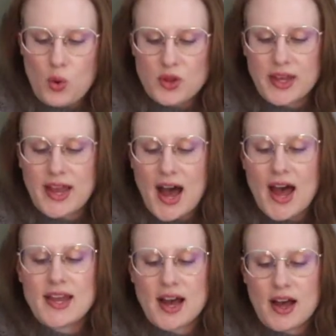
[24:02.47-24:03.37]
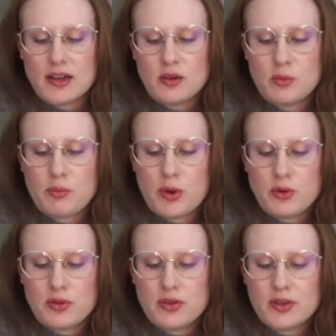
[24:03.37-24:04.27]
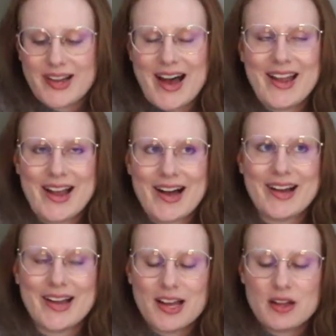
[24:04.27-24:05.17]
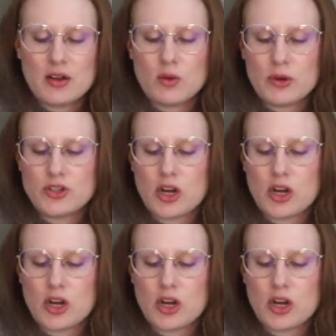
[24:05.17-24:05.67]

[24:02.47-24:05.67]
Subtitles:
or the kayan, both kayang, which